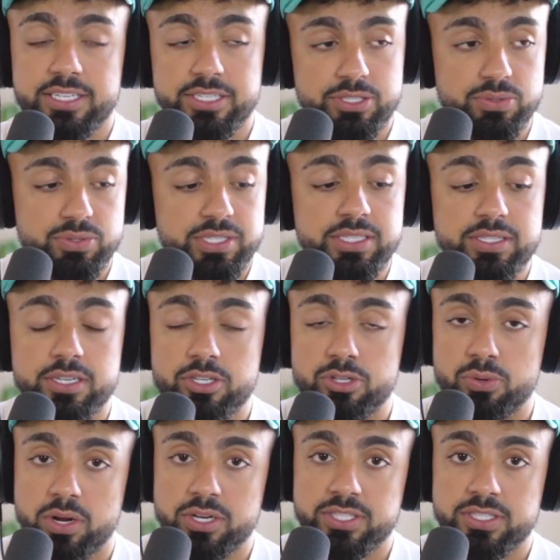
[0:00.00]
You need the
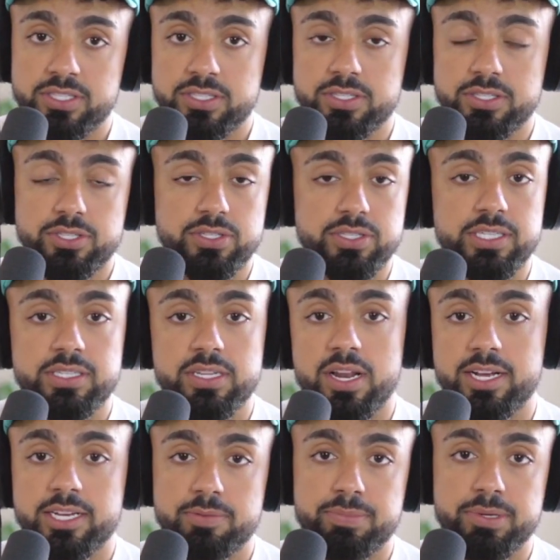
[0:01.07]
trust, you need the
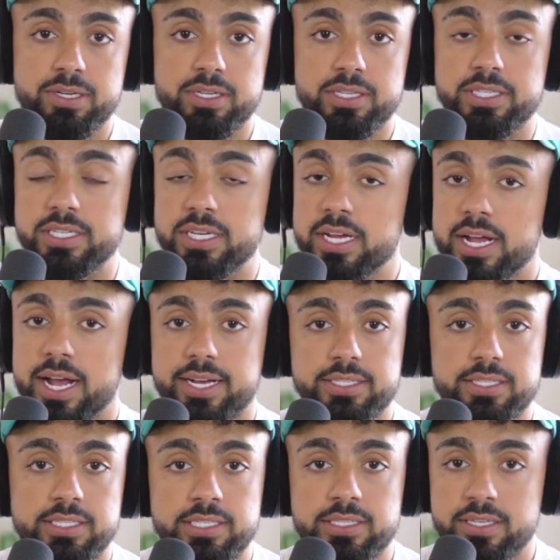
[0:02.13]
likability, and
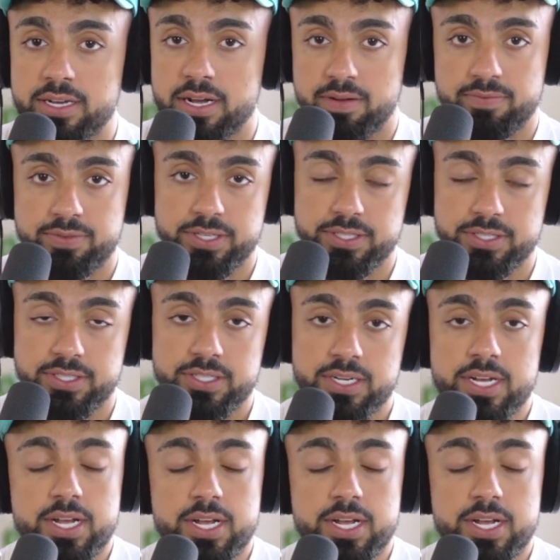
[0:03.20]
you need the confidence.